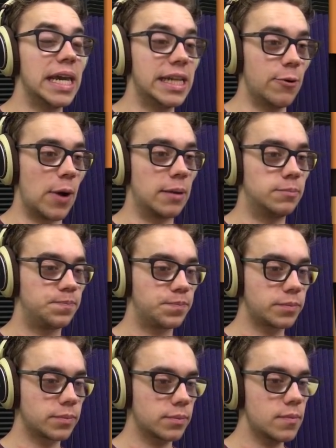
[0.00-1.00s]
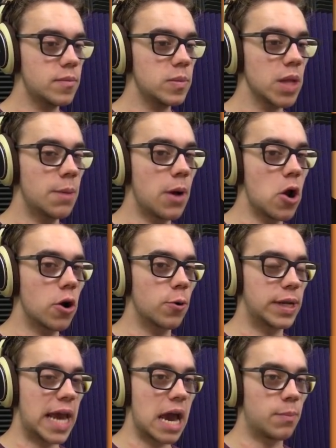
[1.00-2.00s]
Anyway, apparently
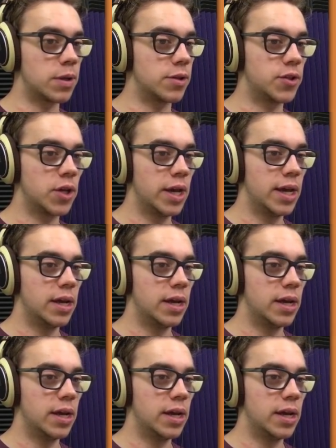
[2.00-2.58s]
what happens